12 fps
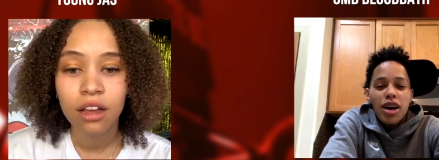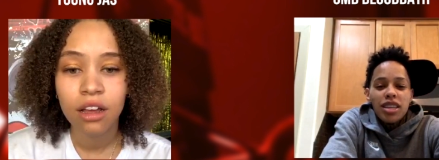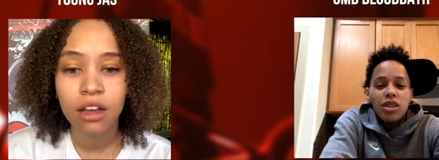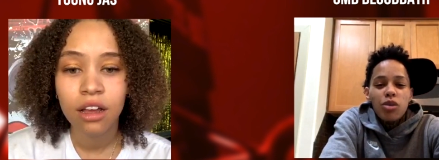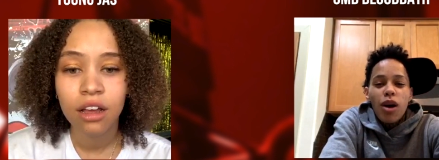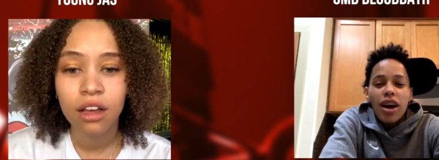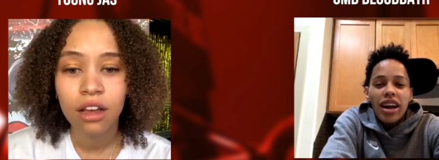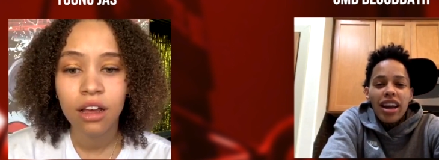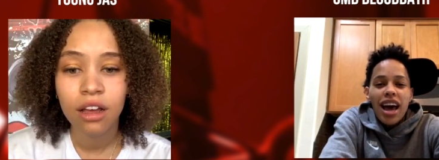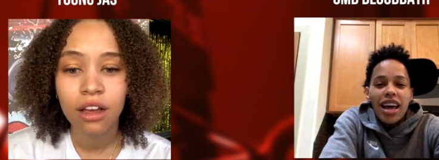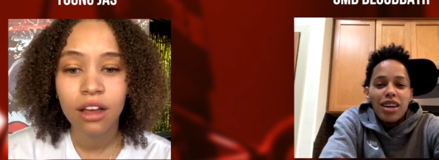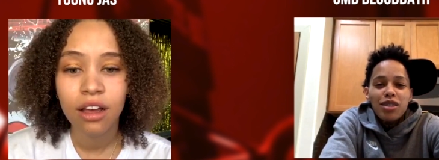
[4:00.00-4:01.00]
Speaker 1: working
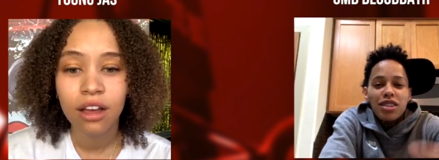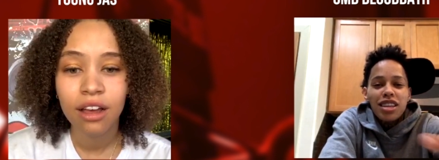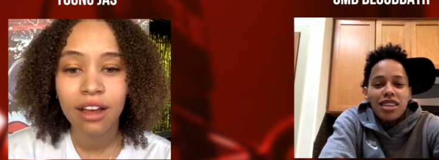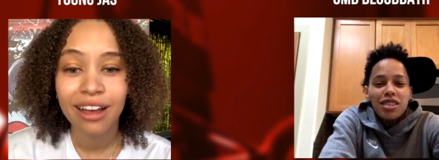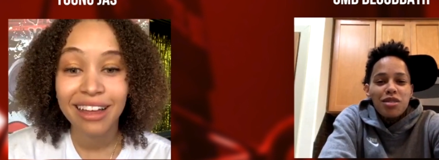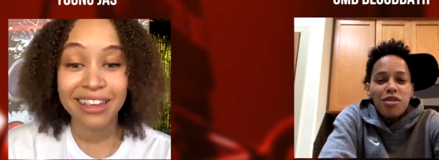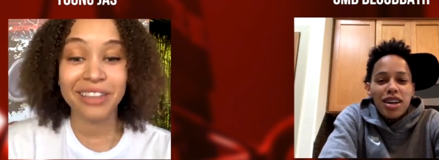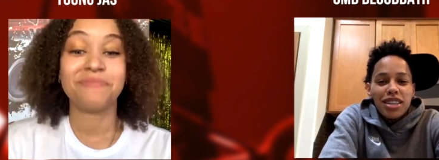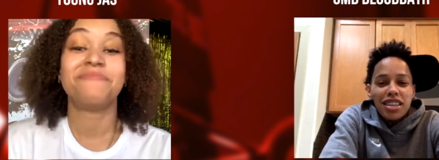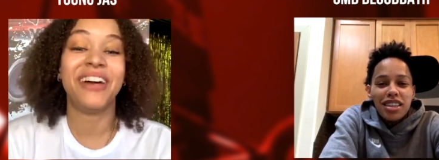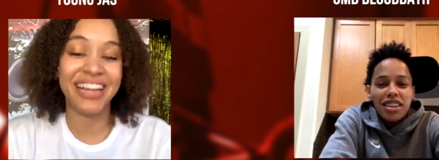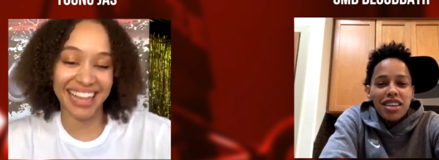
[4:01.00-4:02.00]
out? Does she listen to it while she
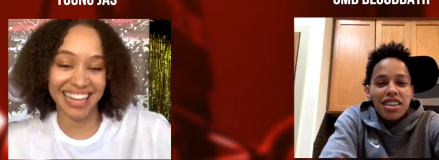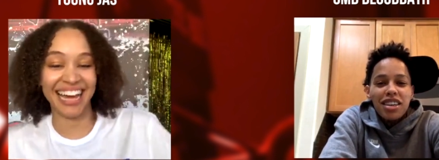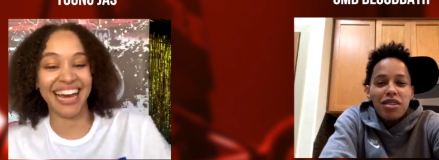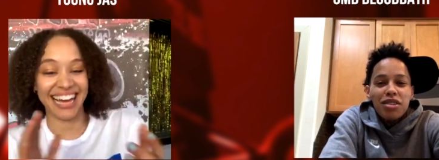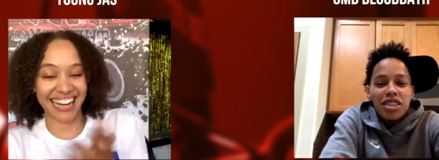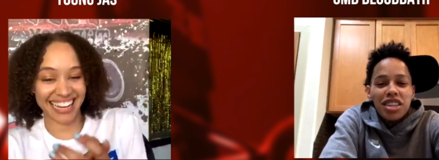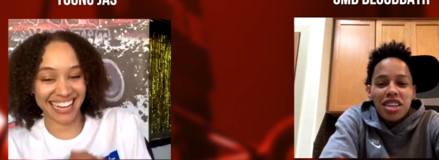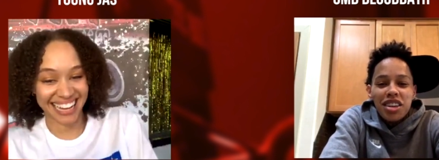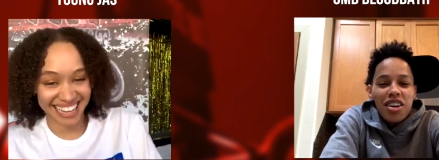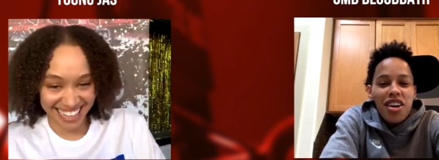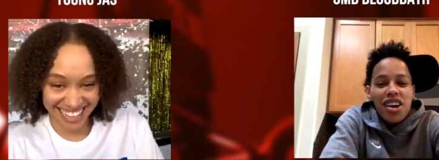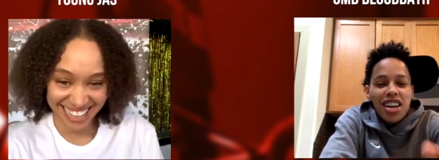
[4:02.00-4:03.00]
cooking? Or
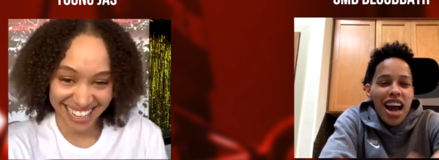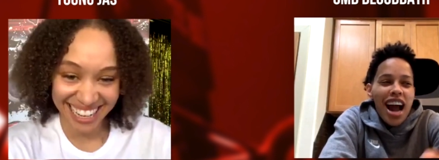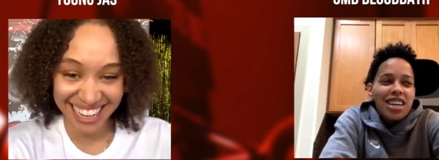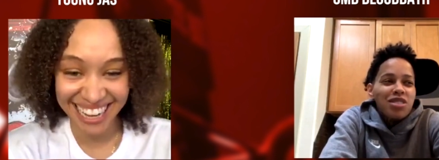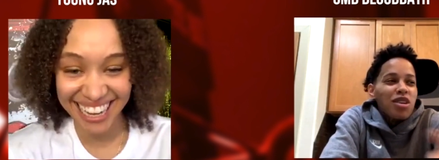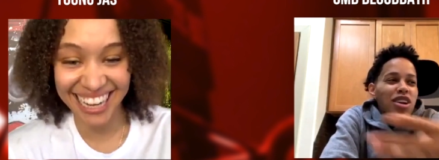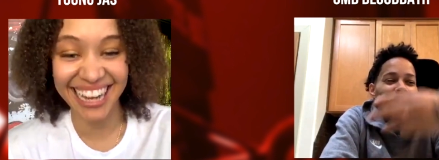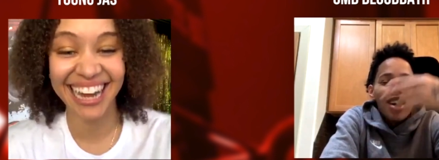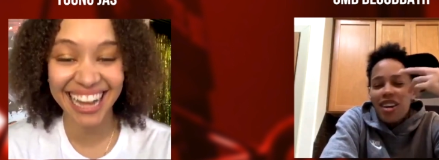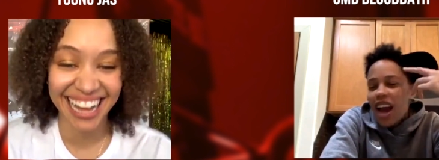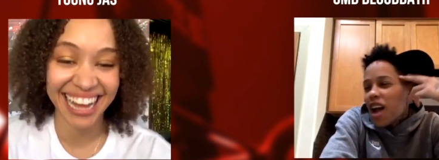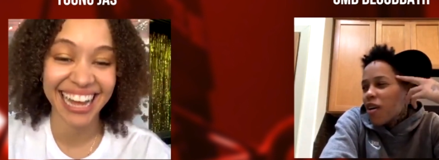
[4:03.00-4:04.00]
like, I just know,
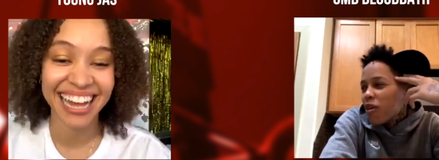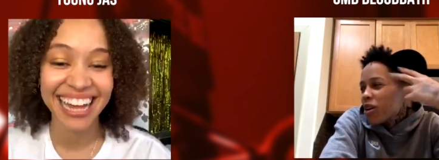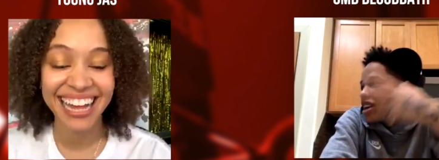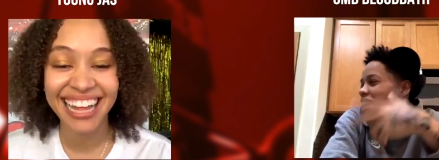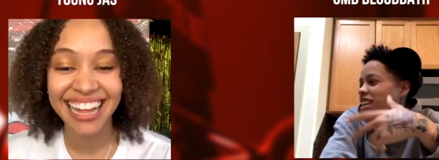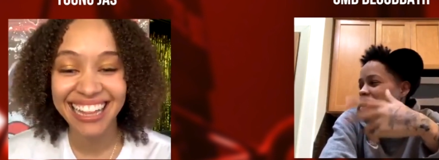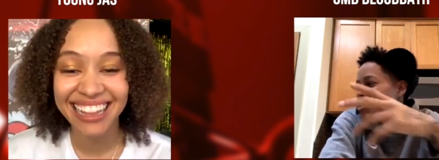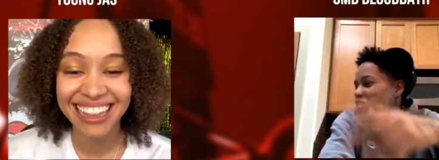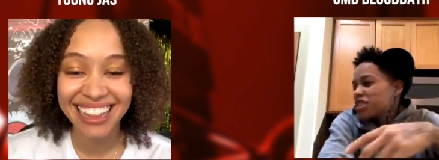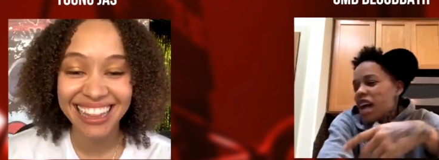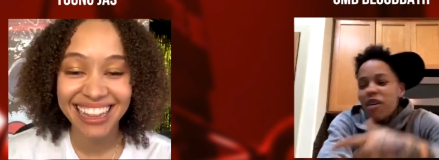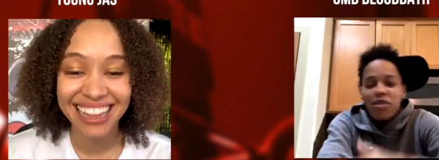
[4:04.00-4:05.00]
like, when you
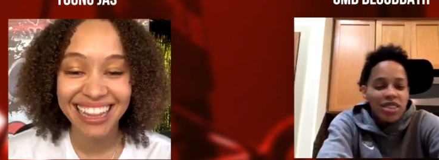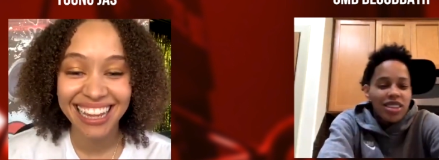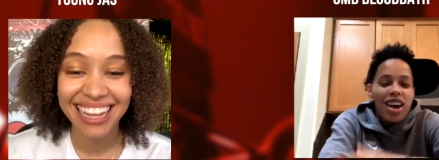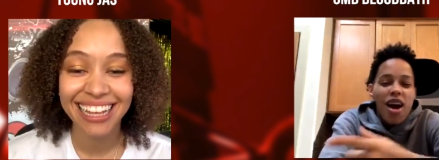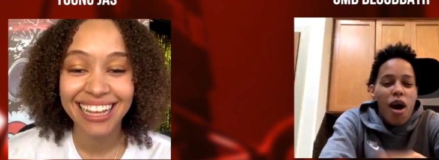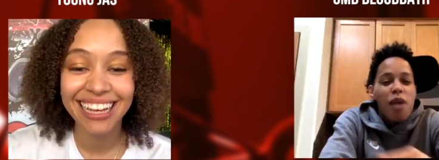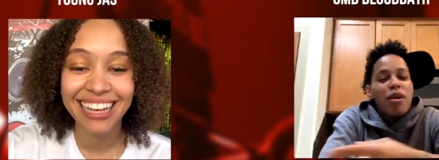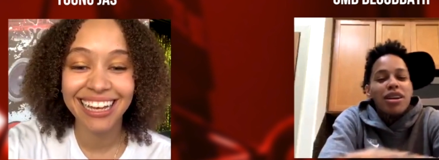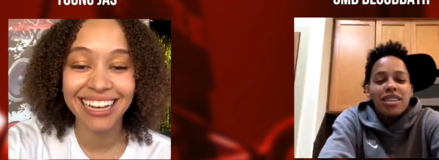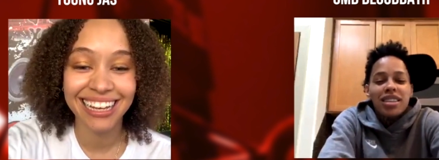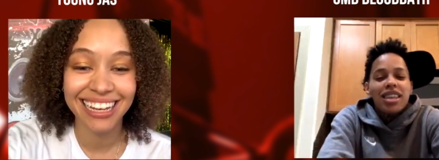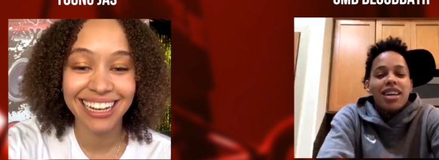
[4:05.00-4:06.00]
stop and say, oh, I'm about to
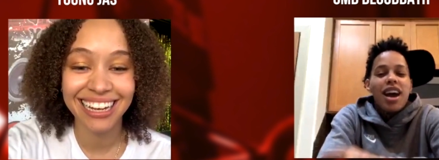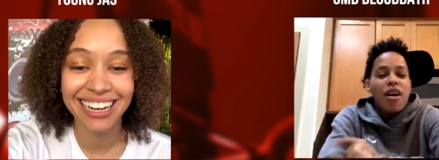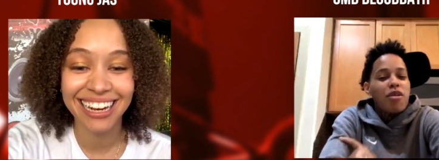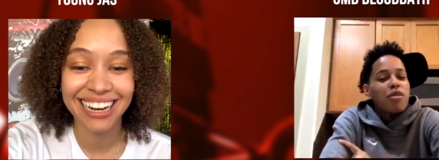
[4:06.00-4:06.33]
check out O M B